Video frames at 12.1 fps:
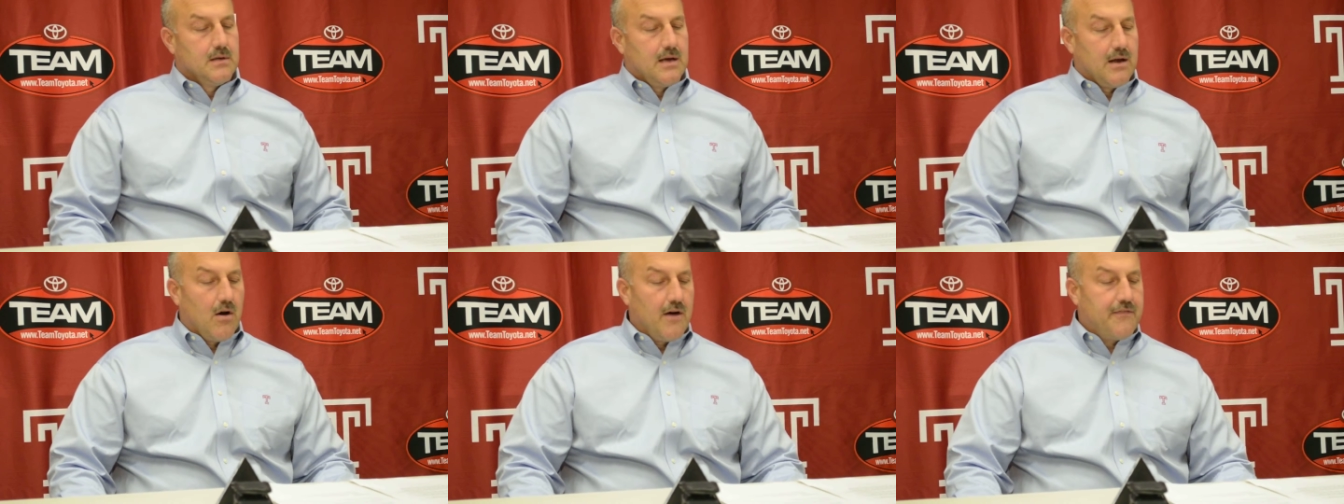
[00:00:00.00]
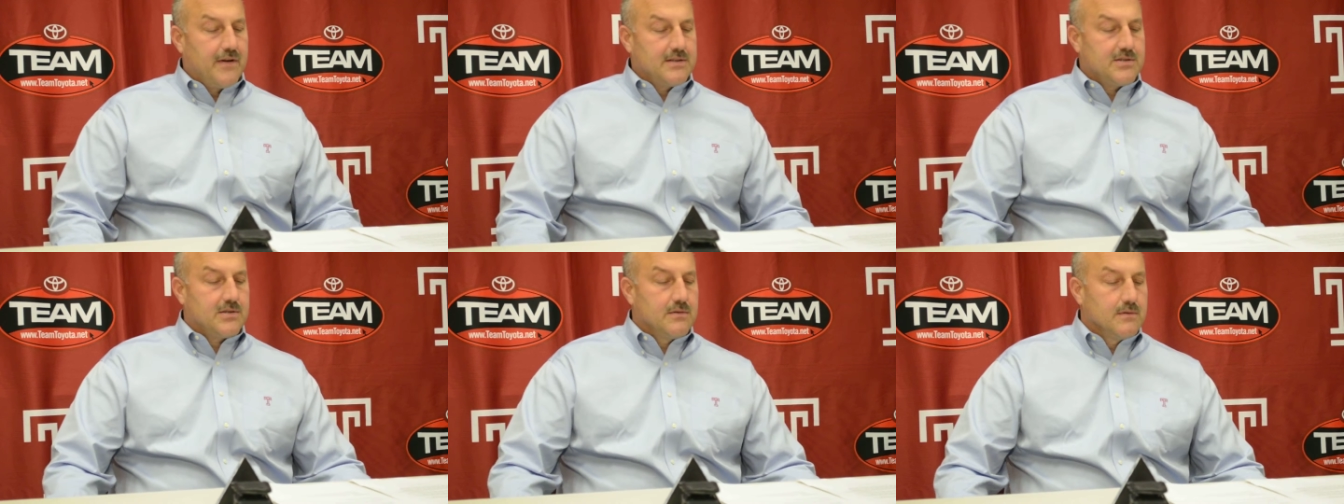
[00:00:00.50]
On
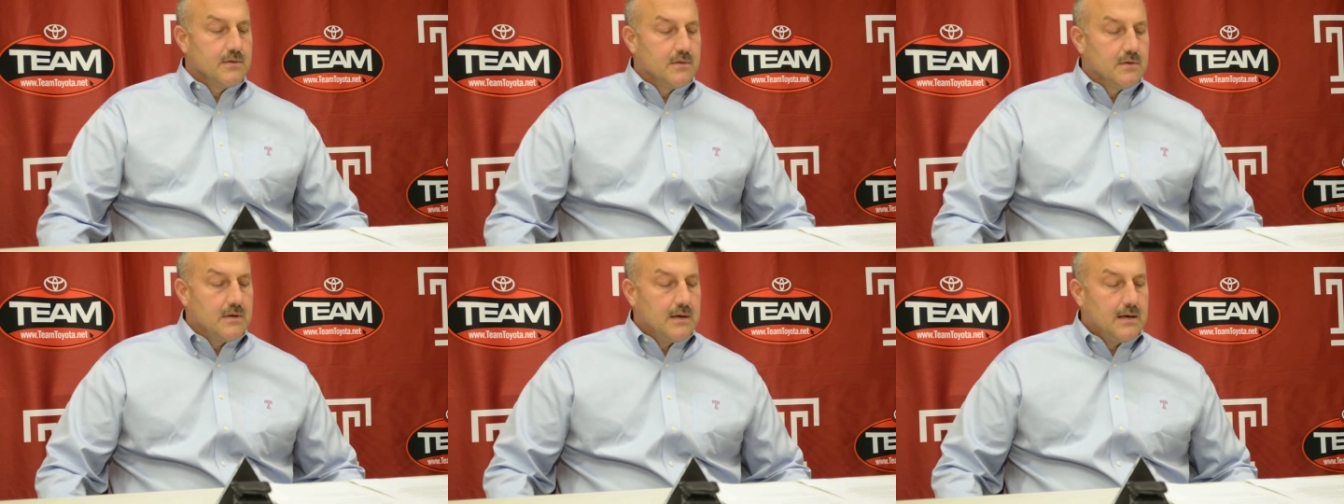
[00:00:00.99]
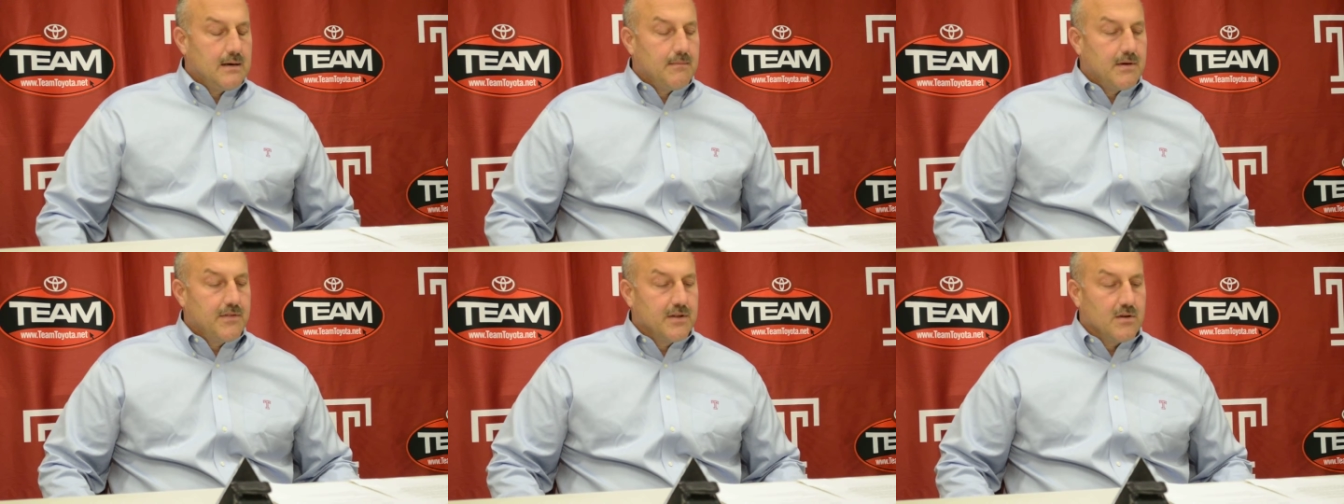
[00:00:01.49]
offense,
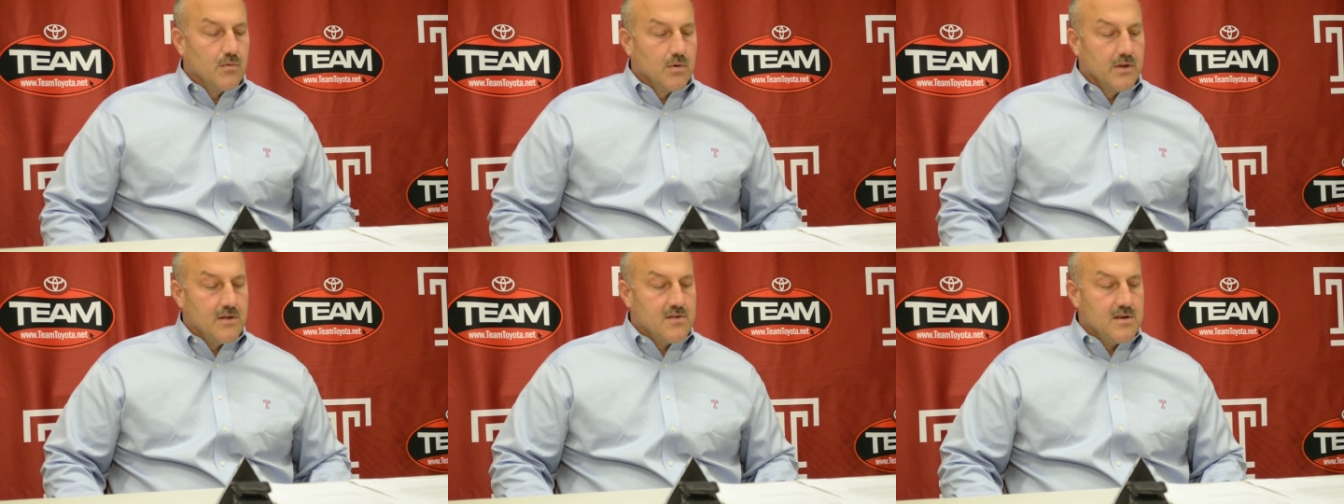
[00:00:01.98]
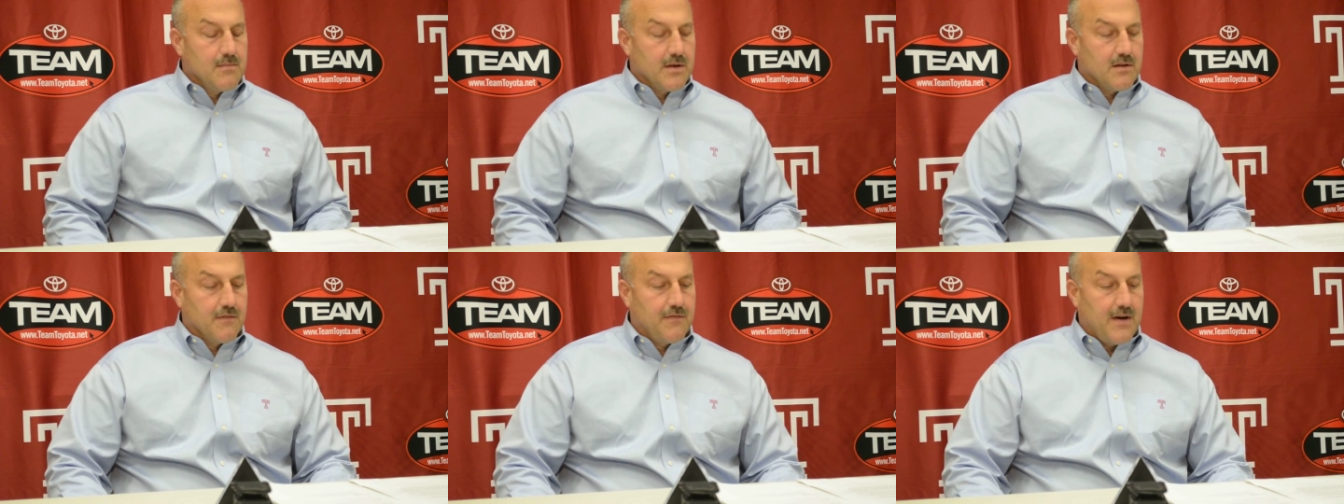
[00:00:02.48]
I think they really seem like
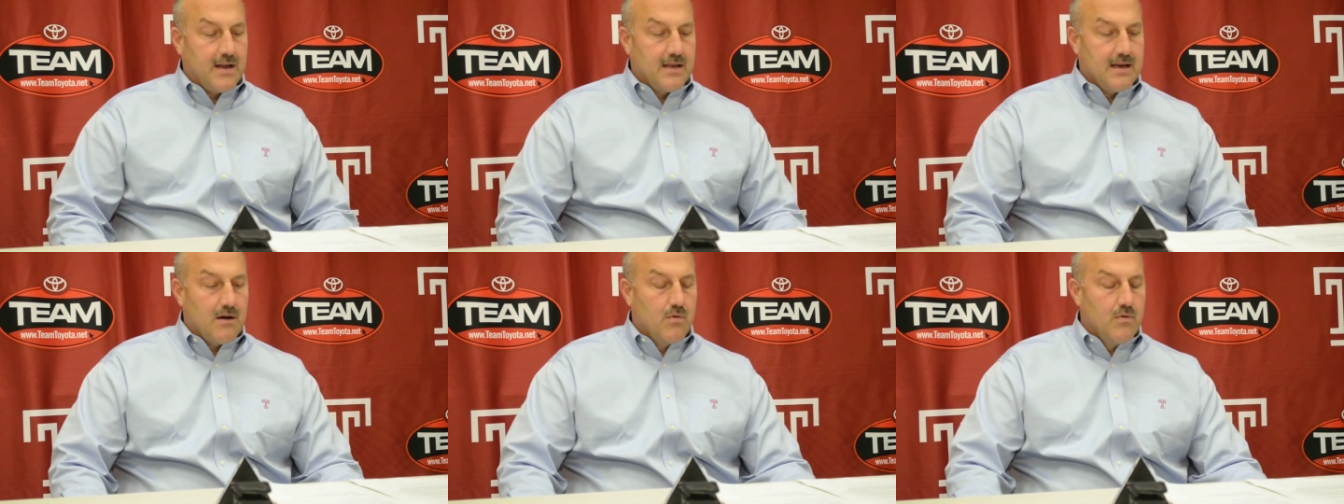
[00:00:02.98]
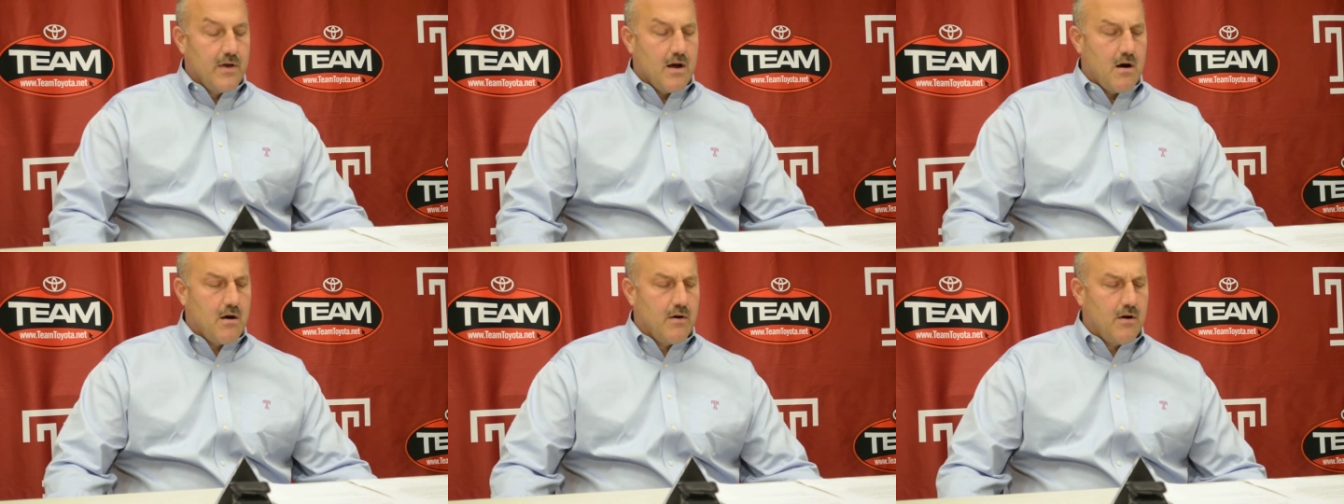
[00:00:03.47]
they're finding out who they
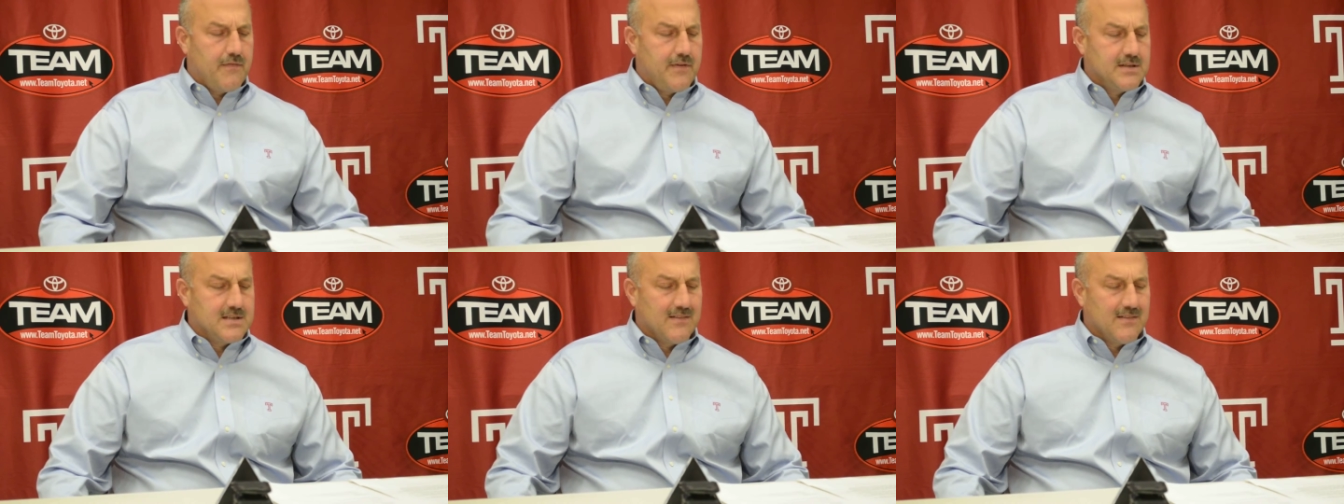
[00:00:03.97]
are on offense.